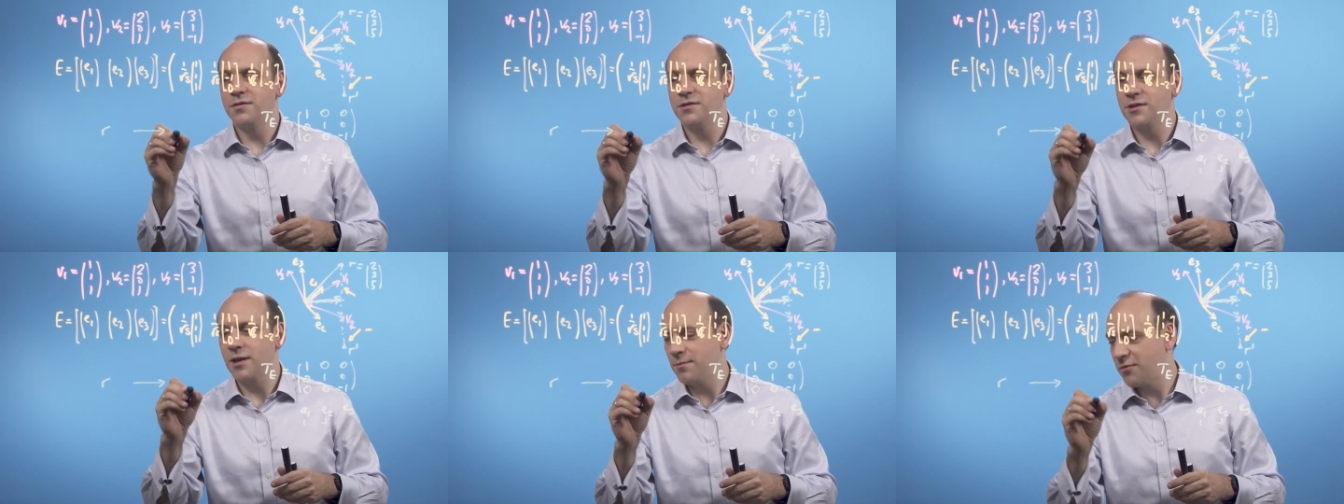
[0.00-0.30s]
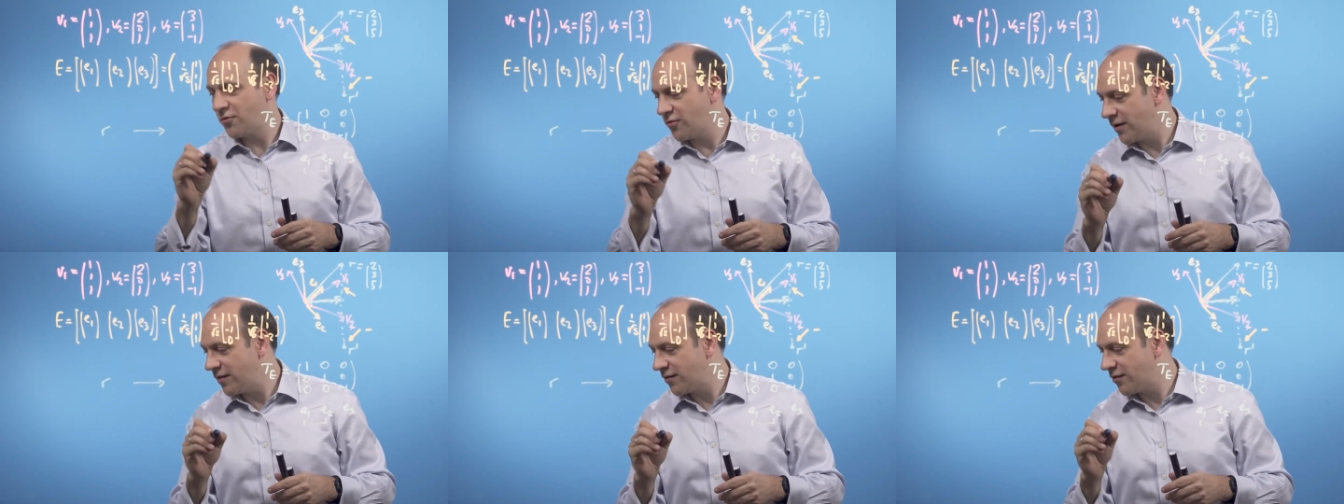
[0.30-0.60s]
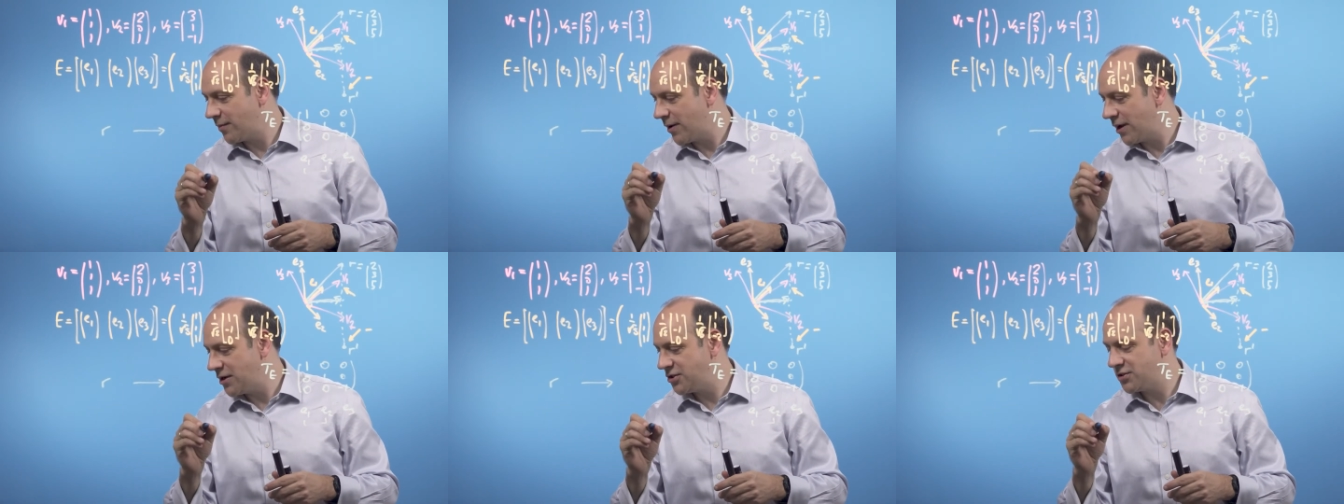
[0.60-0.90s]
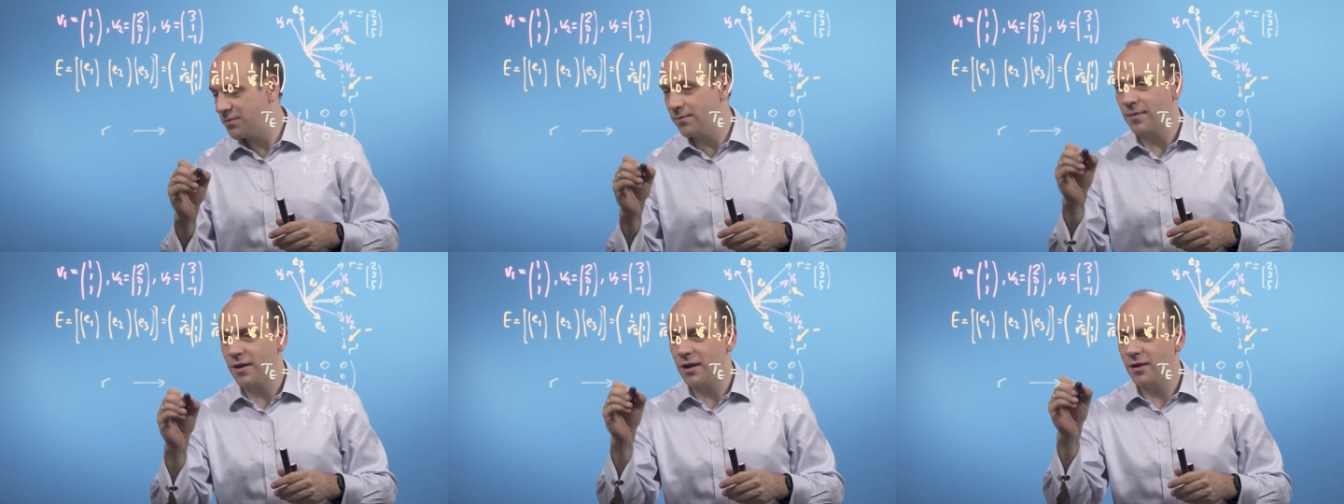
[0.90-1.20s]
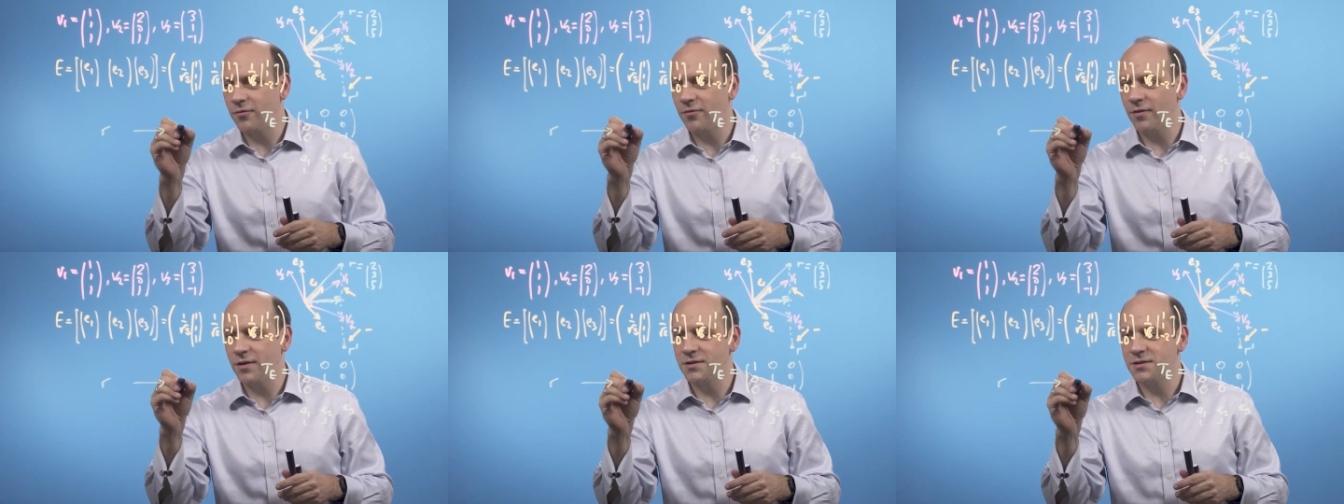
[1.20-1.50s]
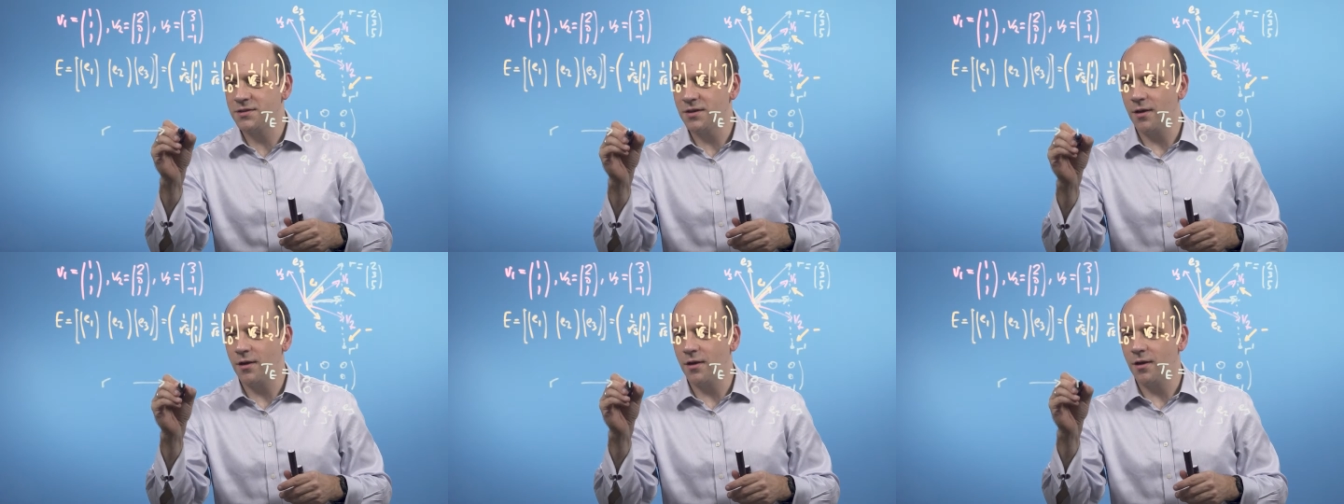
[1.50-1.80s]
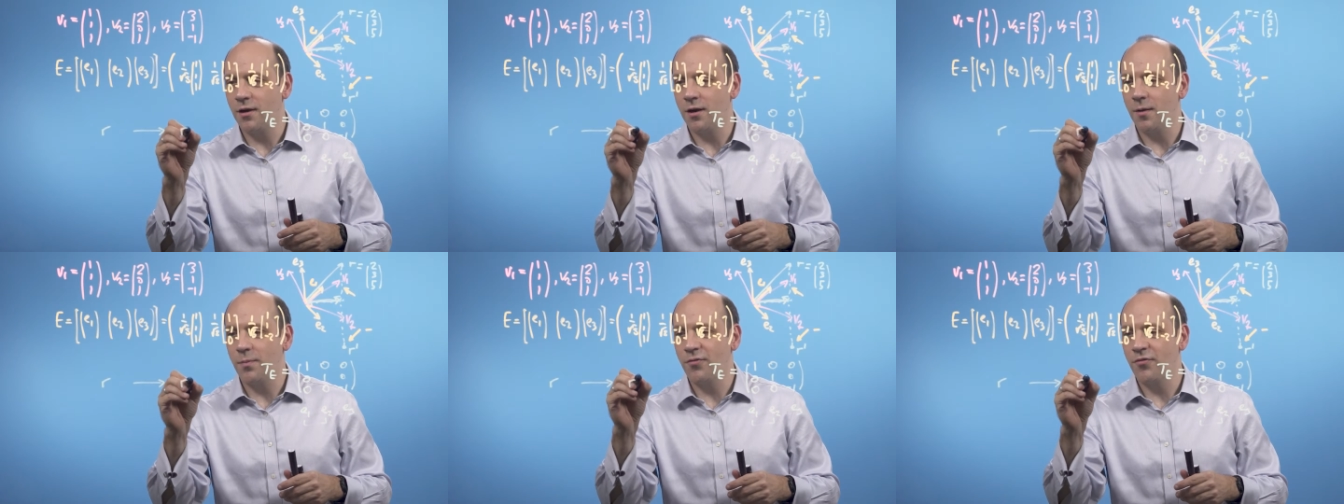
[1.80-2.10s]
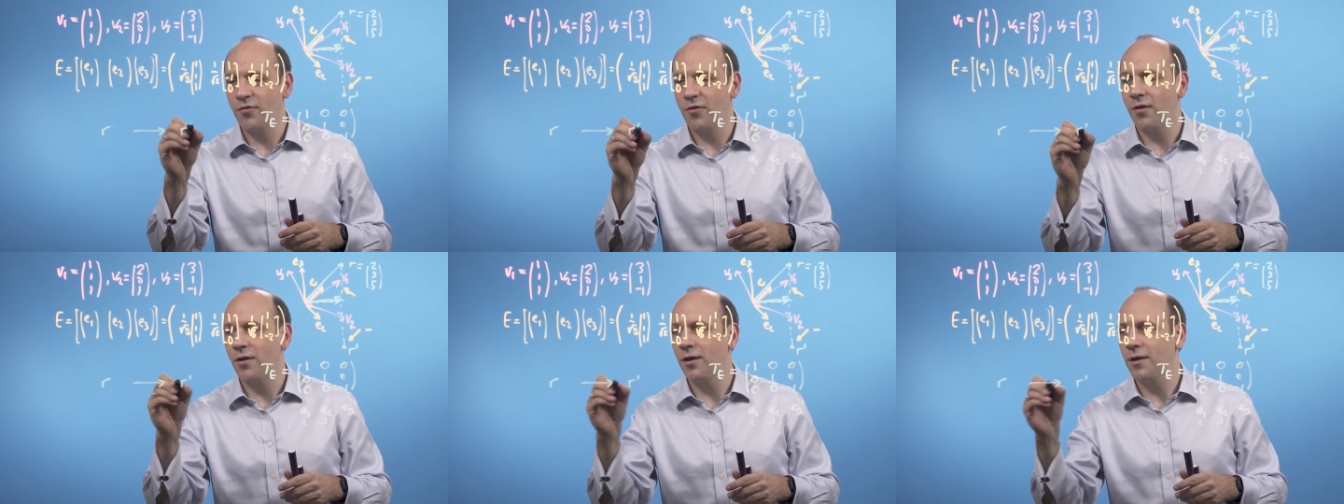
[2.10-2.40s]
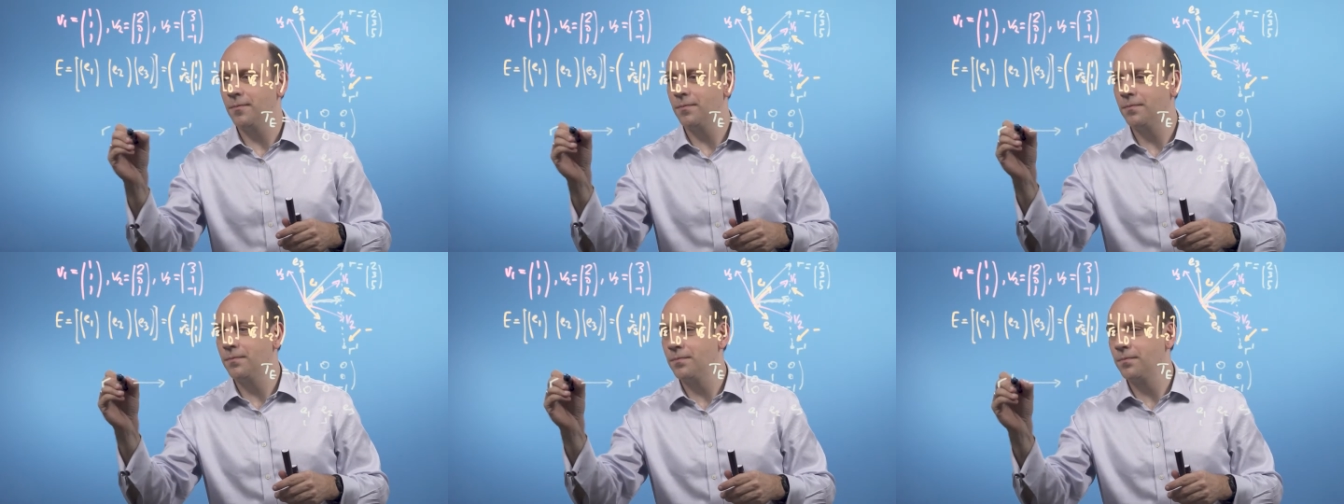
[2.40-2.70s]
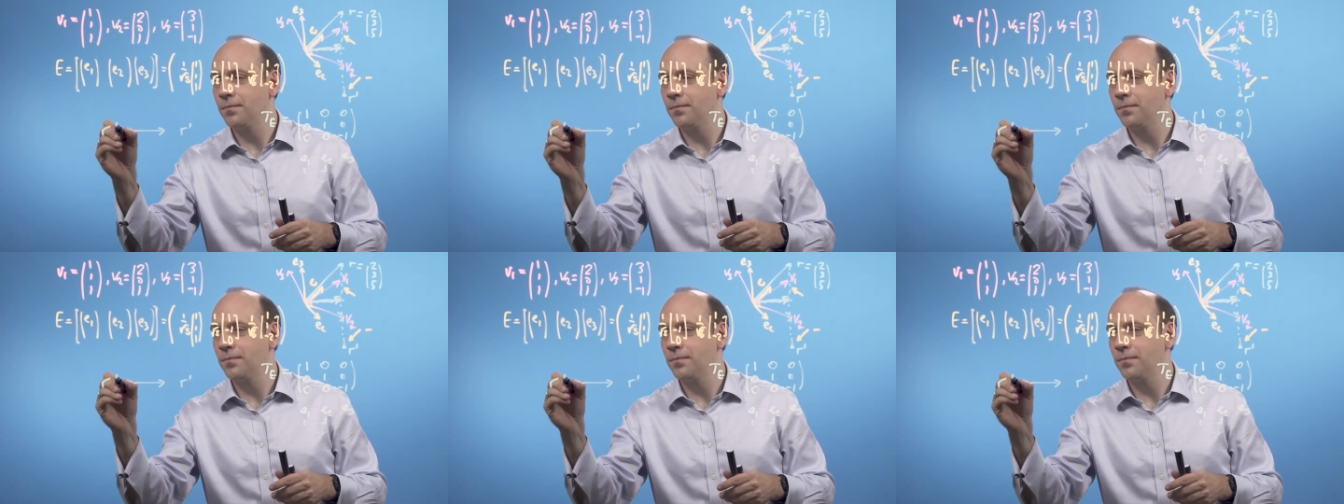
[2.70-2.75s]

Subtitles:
some transformation matrix to R prime,